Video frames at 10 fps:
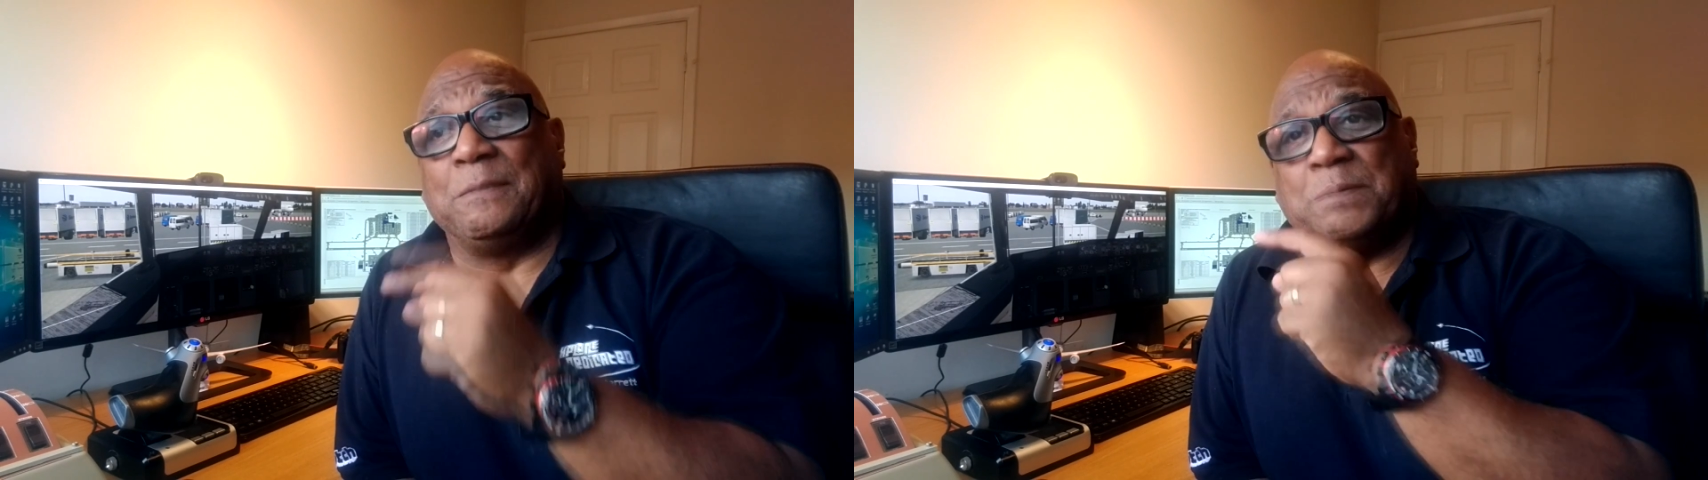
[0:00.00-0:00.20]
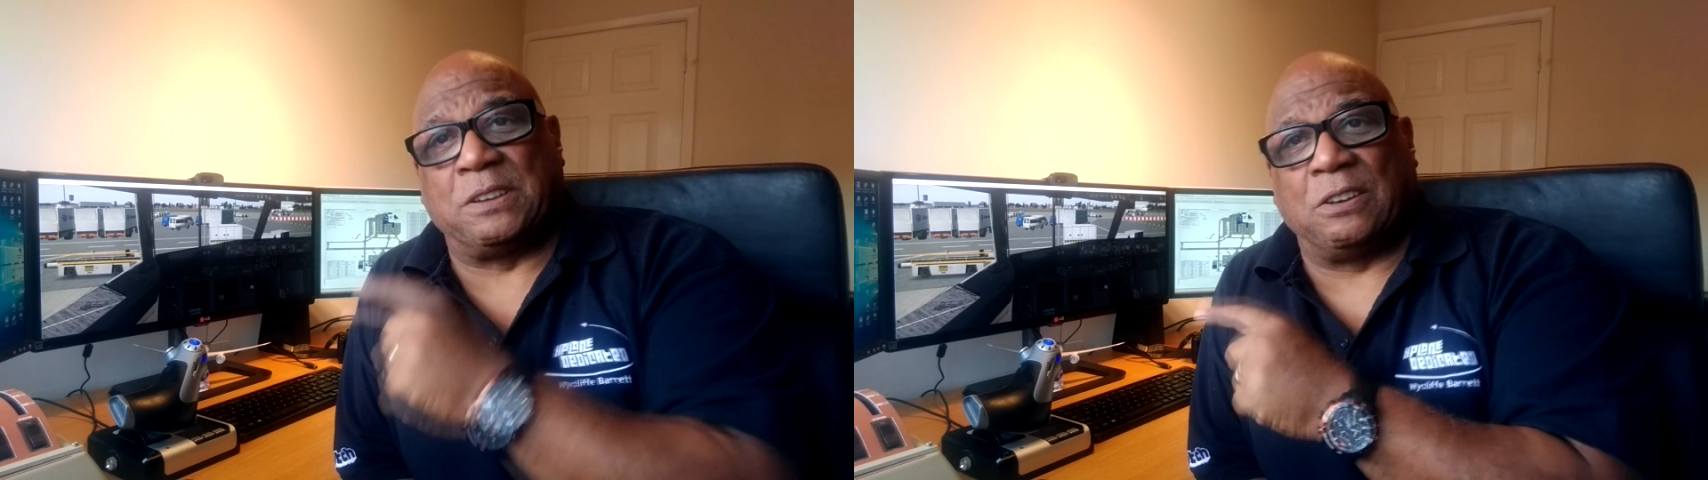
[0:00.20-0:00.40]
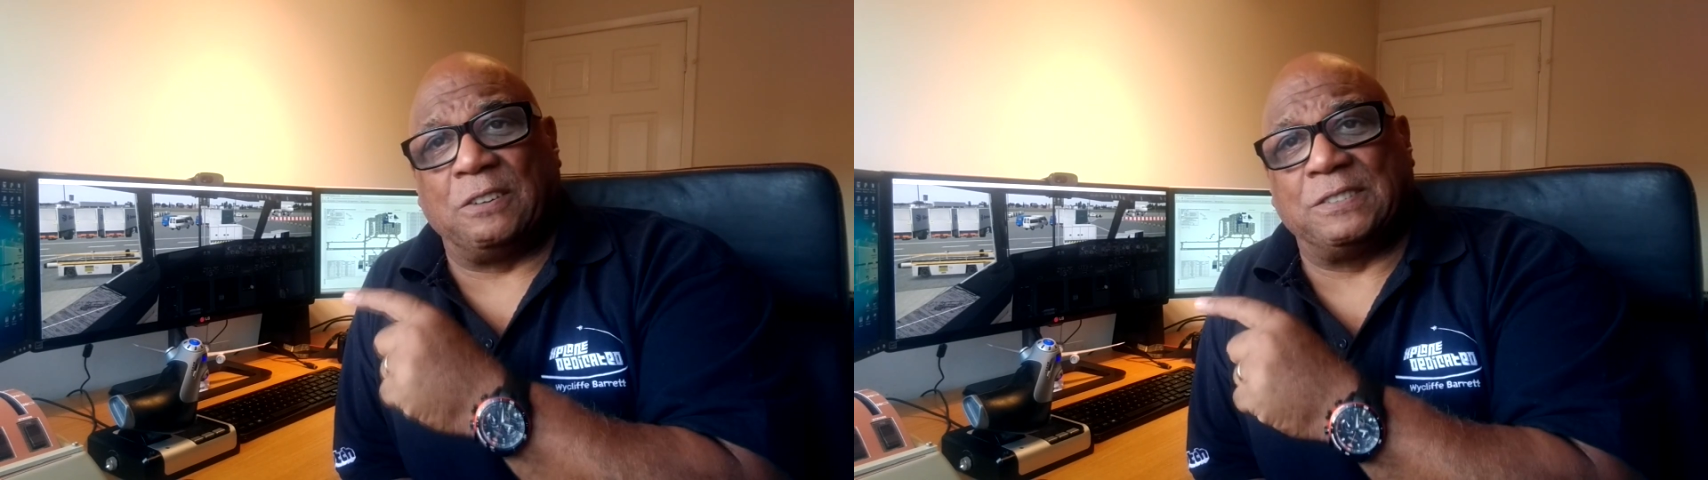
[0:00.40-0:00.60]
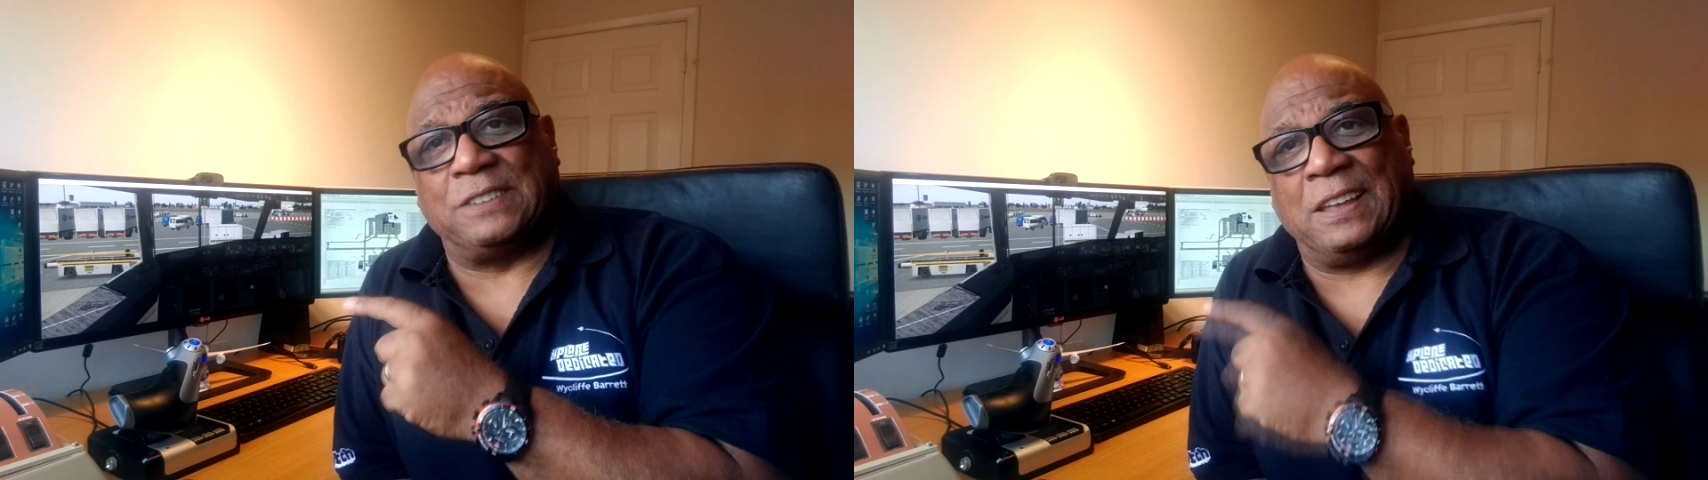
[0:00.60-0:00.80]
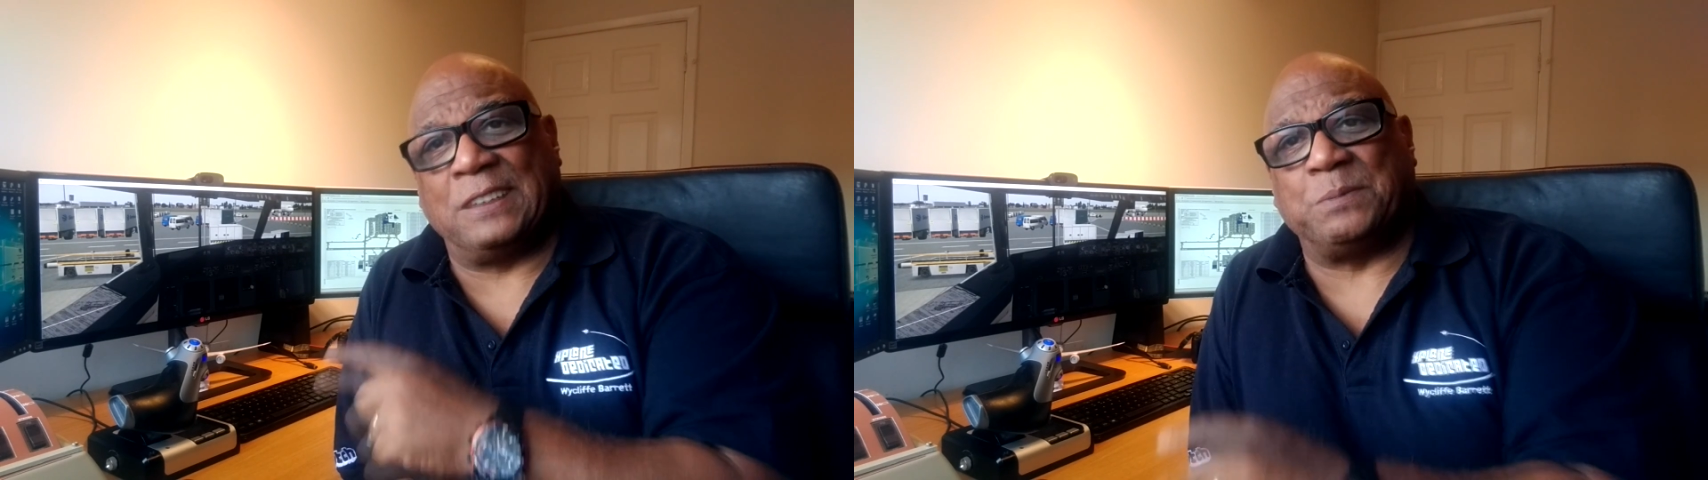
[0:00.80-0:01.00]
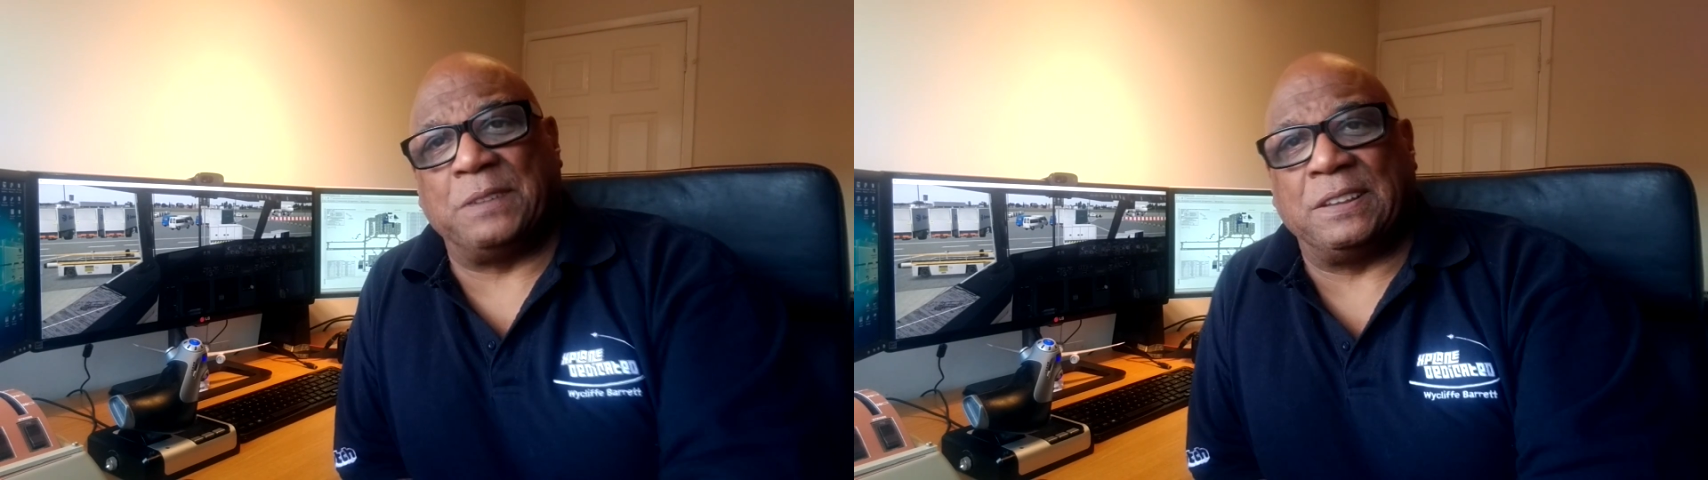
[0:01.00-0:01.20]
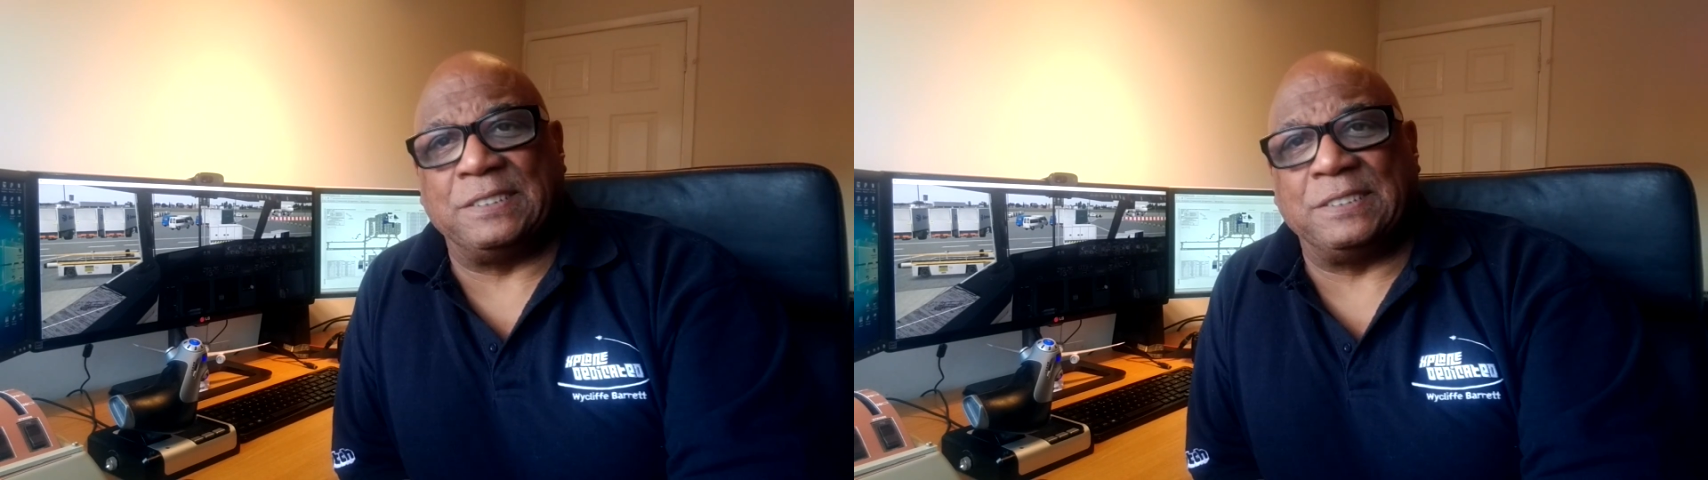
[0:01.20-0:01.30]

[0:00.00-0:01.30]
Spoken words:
because Xplane